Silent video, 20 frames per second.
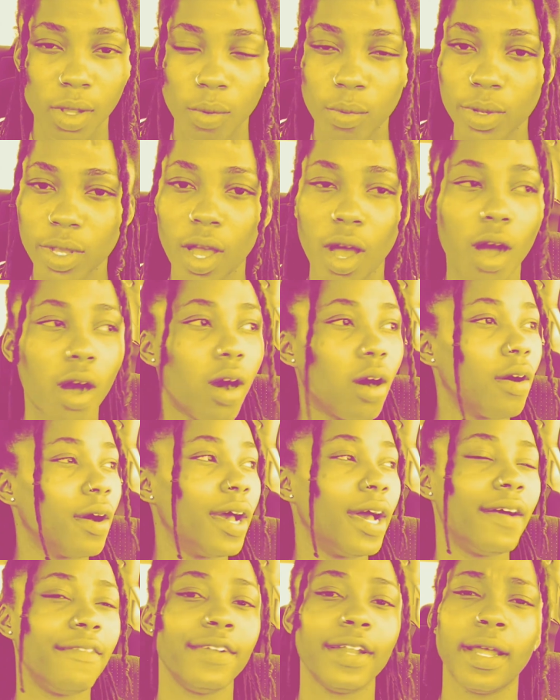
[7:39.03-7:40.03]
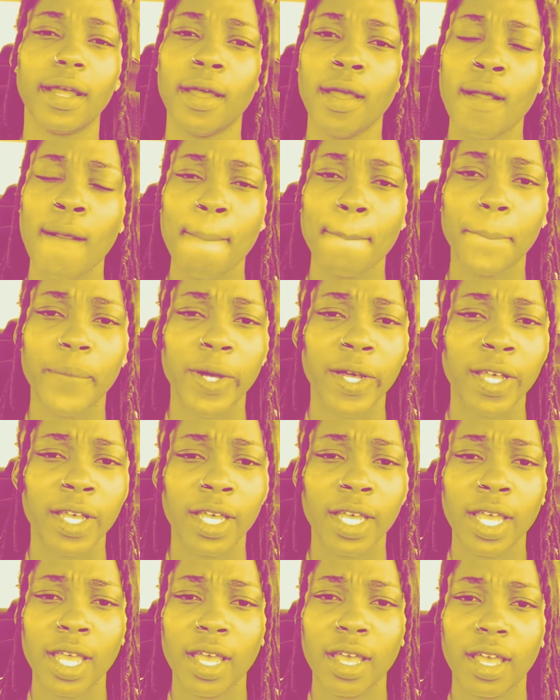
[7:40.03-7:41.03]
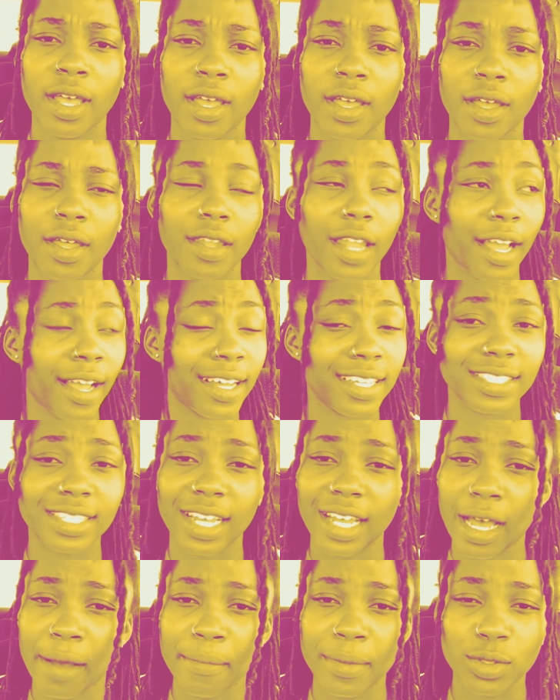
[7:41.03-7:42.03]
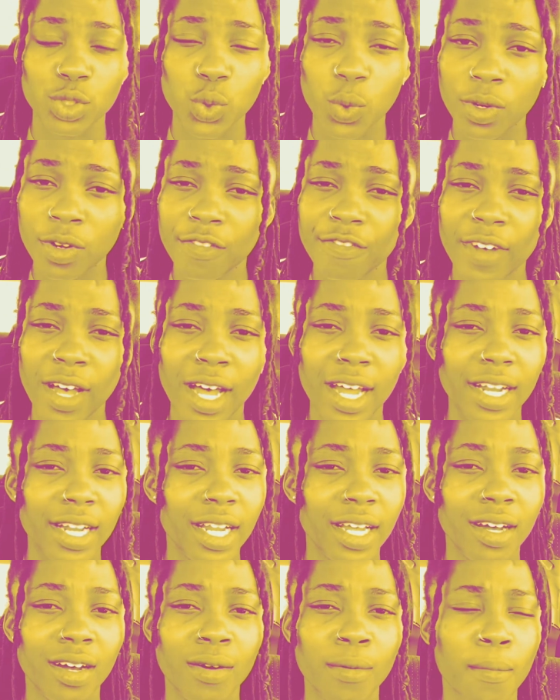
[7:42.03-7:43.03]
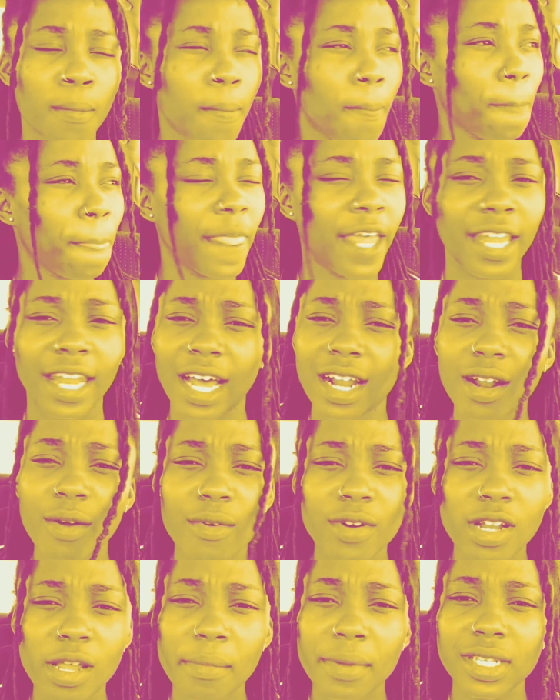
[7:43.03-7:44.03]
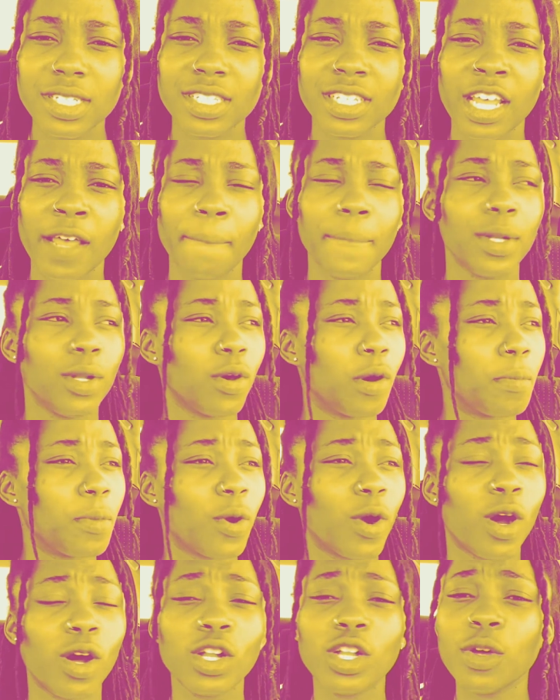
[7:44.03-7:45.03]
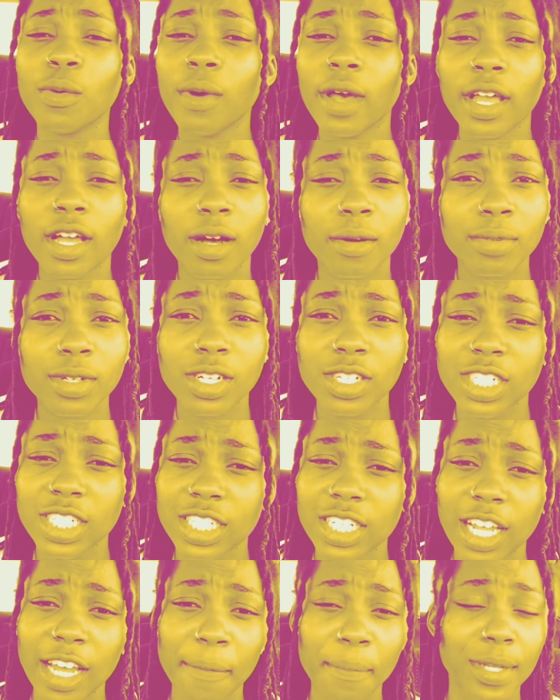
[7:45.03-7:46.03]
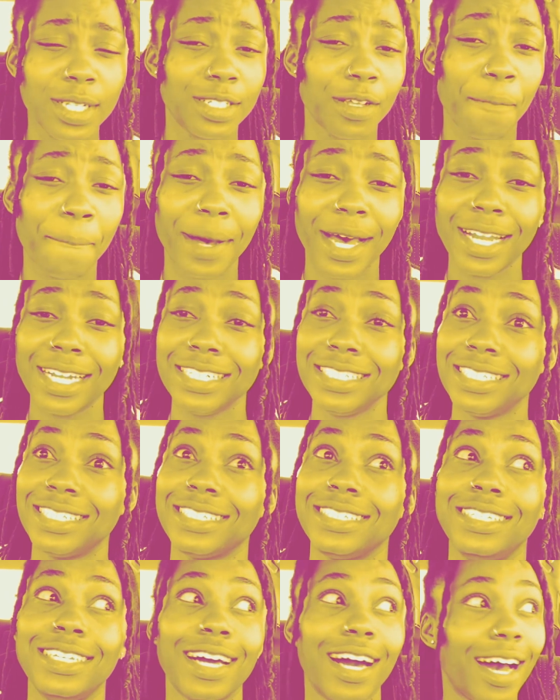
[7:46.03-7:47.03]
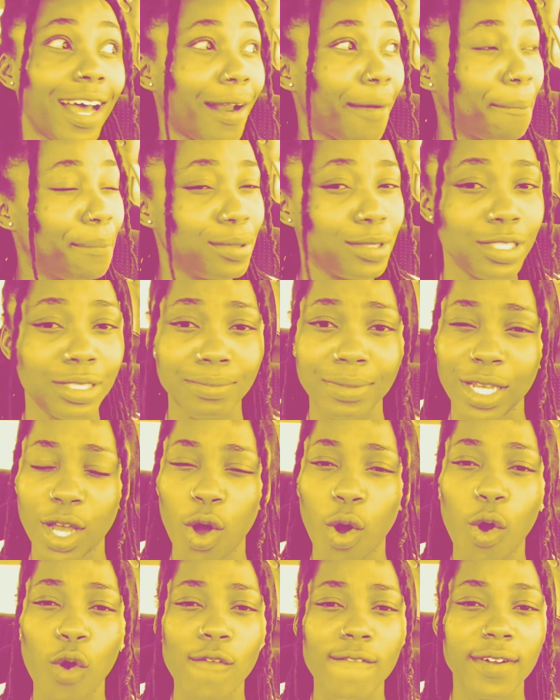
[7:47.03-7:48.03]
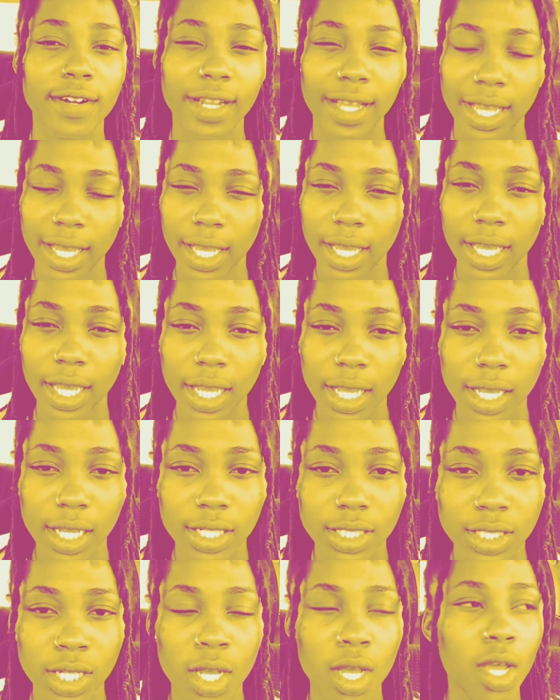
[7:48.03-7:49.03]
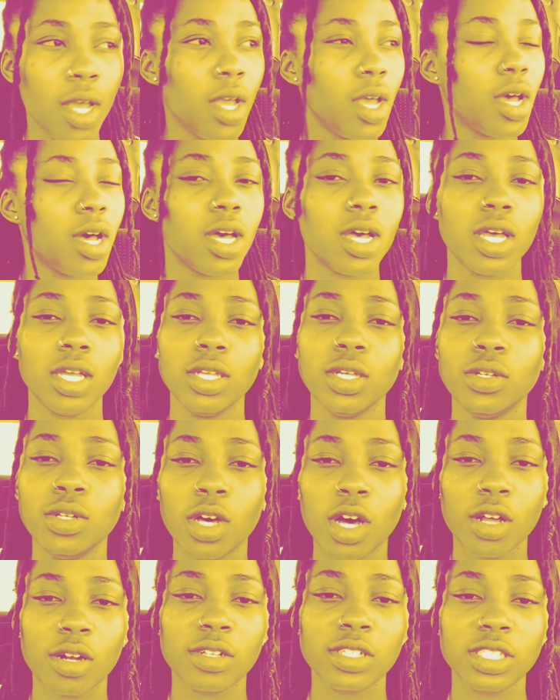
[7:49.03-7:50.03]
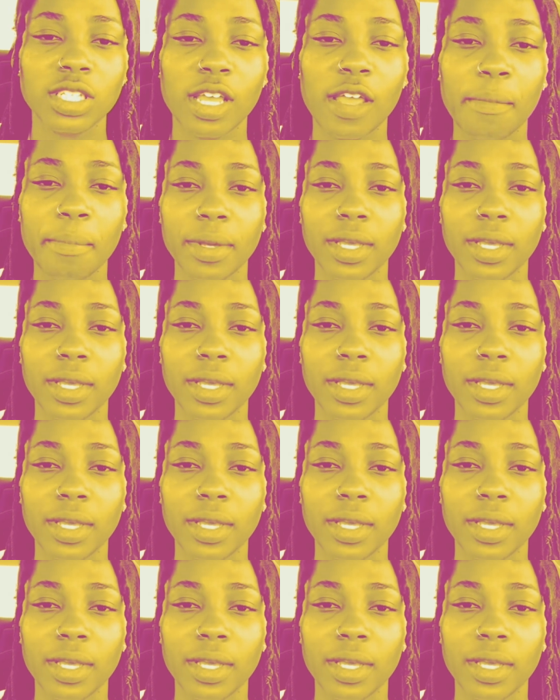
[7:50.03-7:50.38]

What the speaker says: We all have it. But, like I say, I'm at 25 now, and I don't want to be snapping no more. Only way I'm going to snap is somebody just gotta push me over the edge. You know what I'm saying?